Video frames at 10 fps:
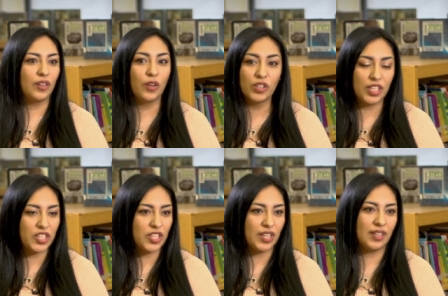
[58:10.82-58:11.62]
good
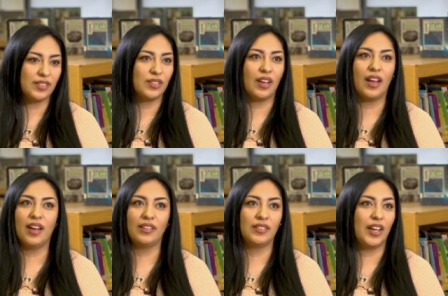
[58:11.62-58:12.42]
teachers.
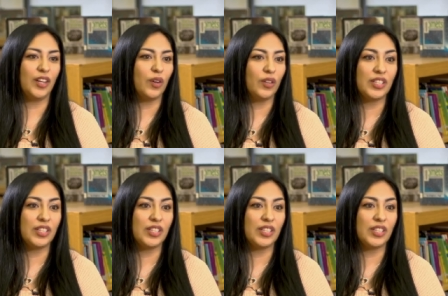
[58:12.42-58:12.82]
I know